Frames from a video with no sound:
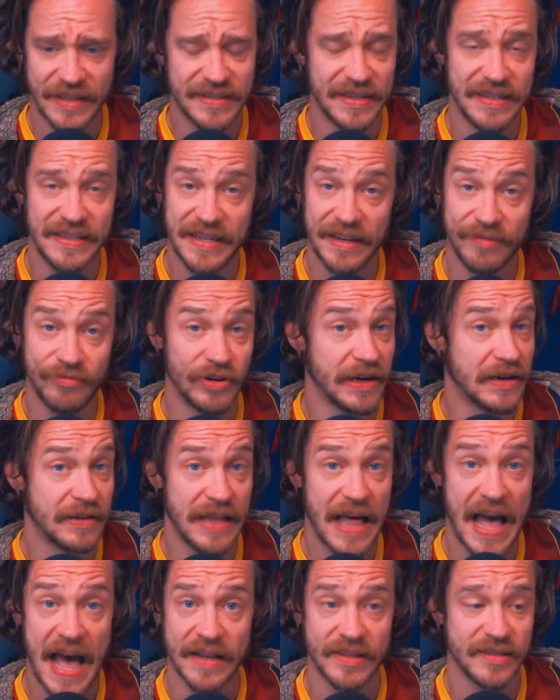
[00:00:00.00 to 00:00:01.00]
It's a different
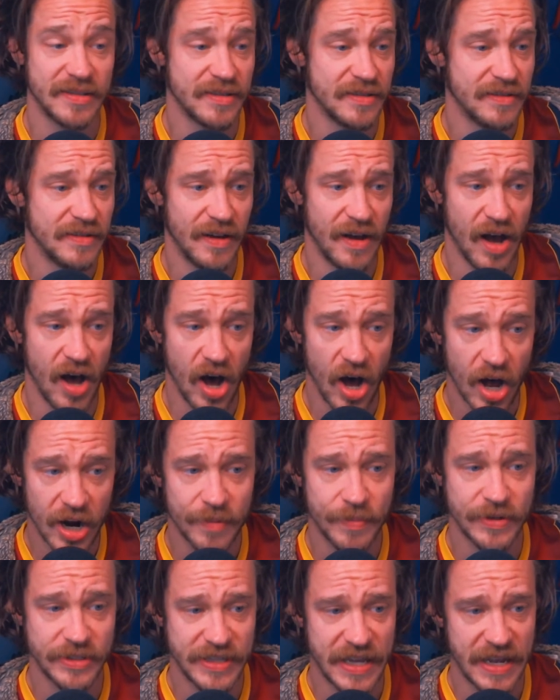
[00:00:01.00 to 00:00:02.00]
class,
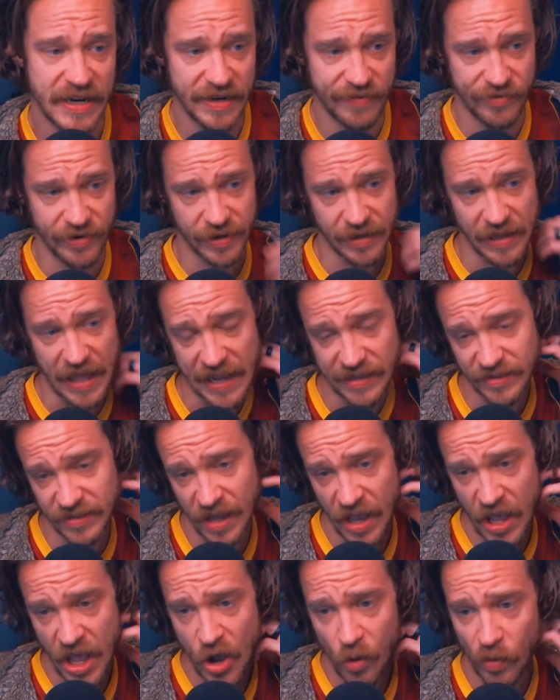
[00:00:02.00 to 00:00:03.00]
100% different class.
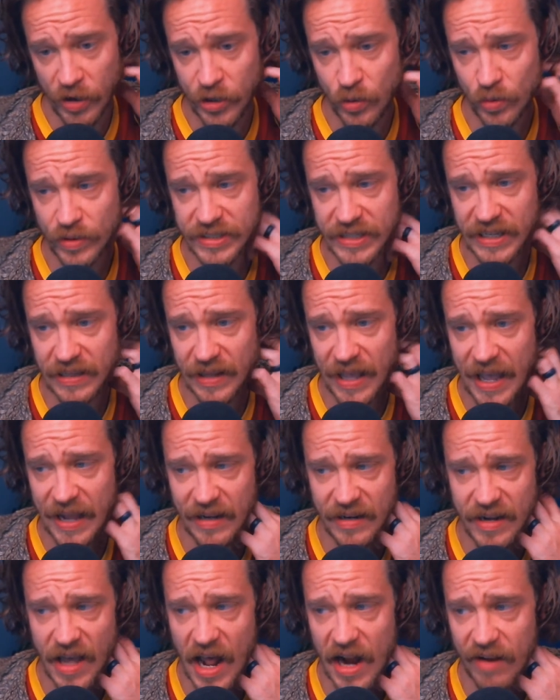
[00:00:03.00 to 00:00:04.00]
When you would see
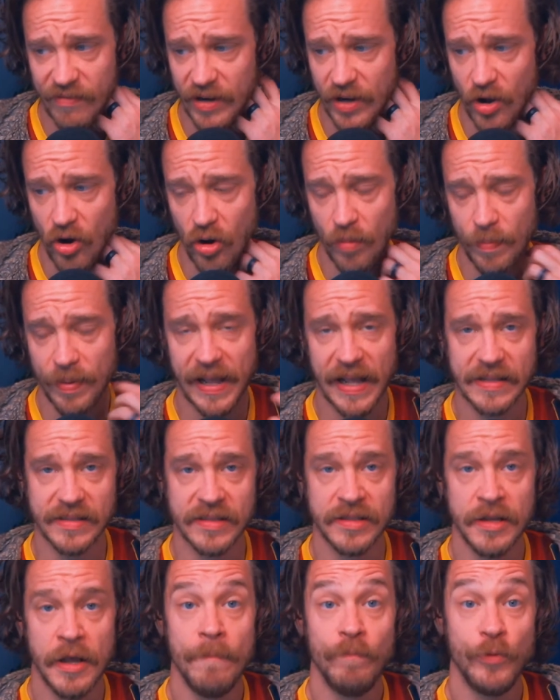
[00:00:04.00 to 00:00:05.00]
Landon Donovan go up
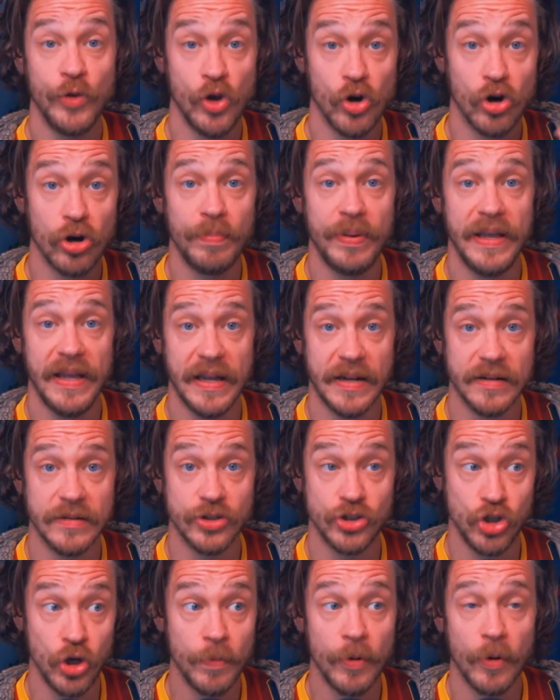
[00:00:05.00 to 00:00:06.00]
against European
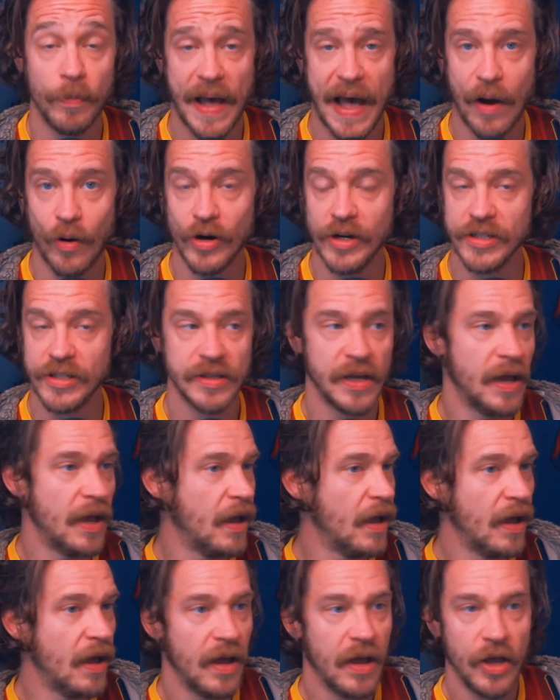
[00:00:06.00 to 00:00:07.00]
superpowers,
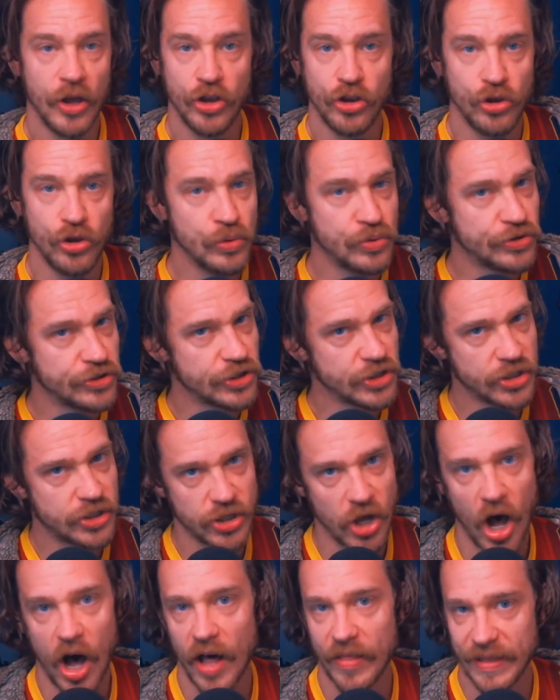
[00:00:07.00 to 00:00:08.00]
you
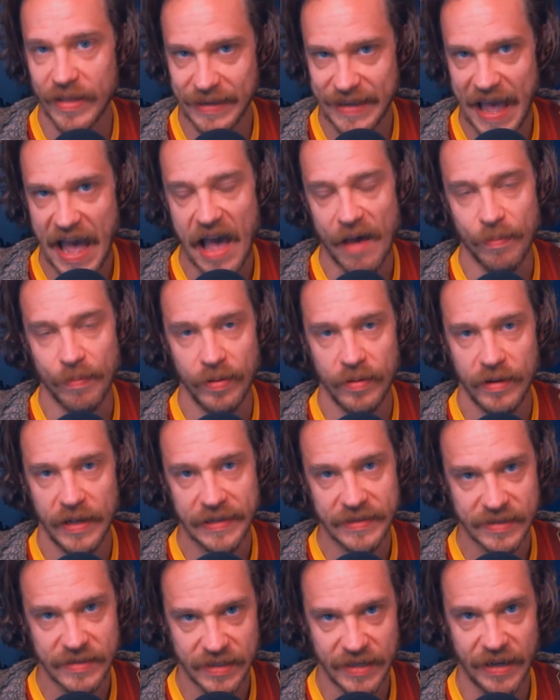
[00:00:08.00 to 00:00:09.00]
saw the gap
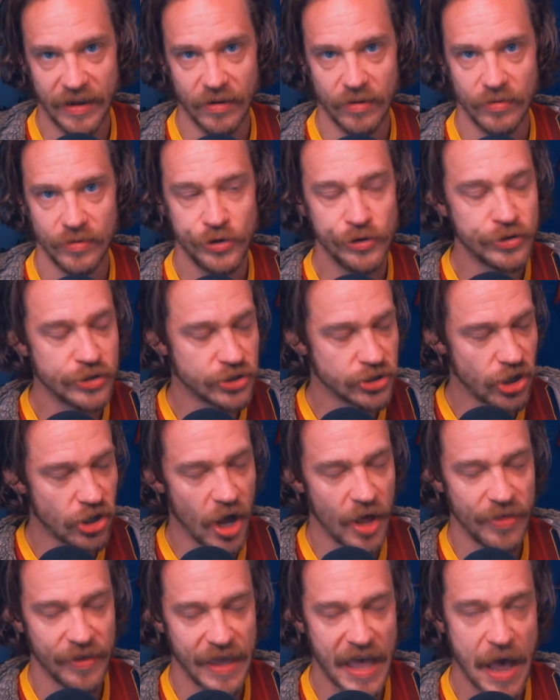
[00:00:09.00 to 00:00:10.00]
in skill. You
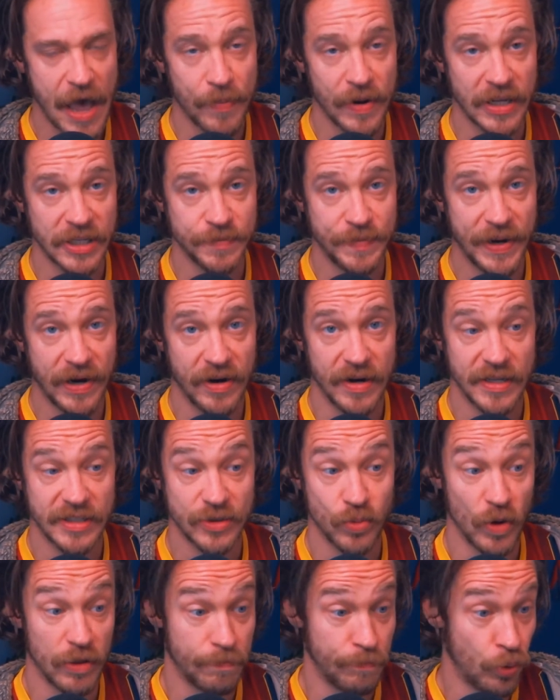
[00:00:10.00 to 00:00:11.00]
saw the gap in
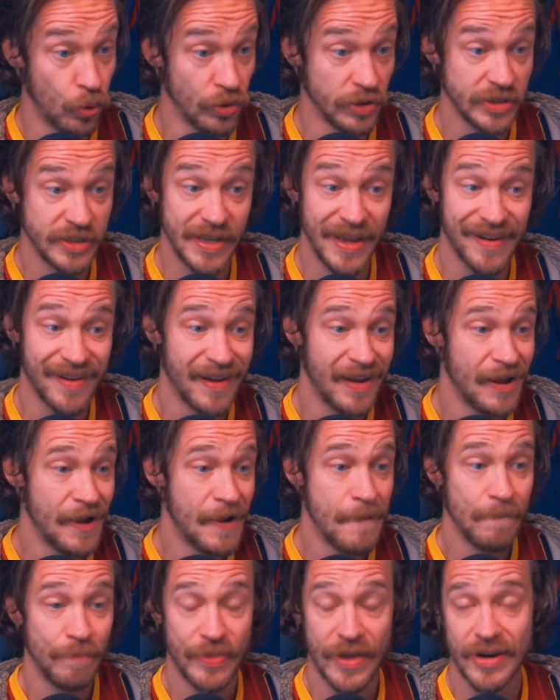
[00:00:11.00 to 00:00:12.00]
experience. With Pulisic,
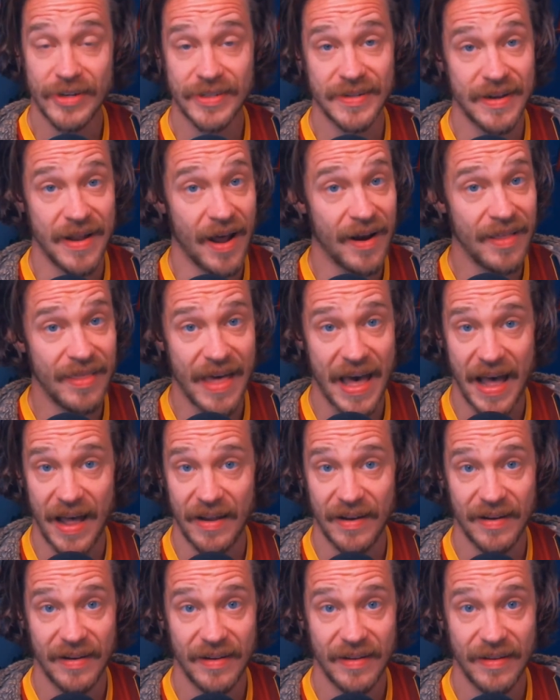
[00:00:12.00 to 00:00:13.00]
there's none of
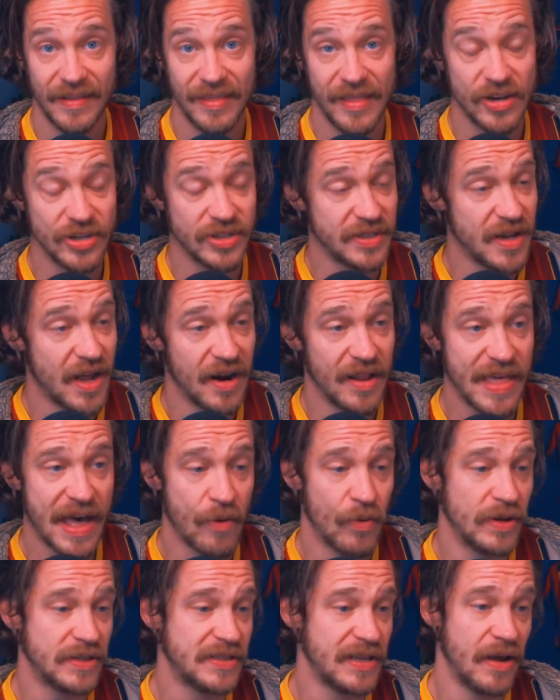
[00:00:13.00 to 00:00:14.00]
that. There's none of
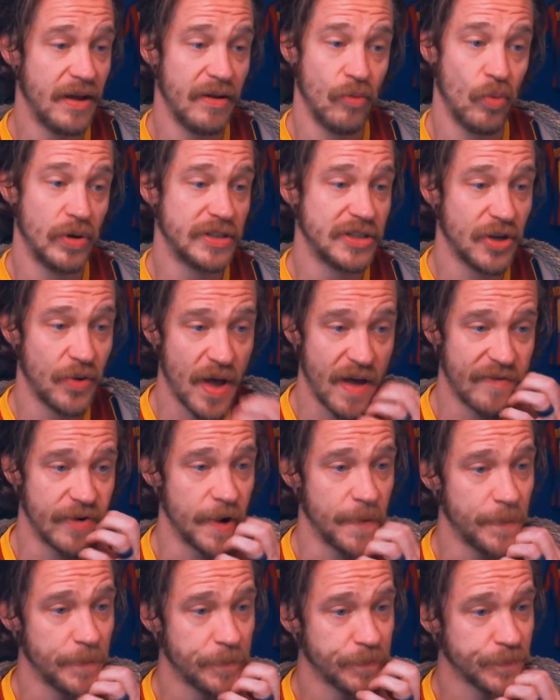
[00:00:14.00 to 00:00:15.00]
that whatsoever.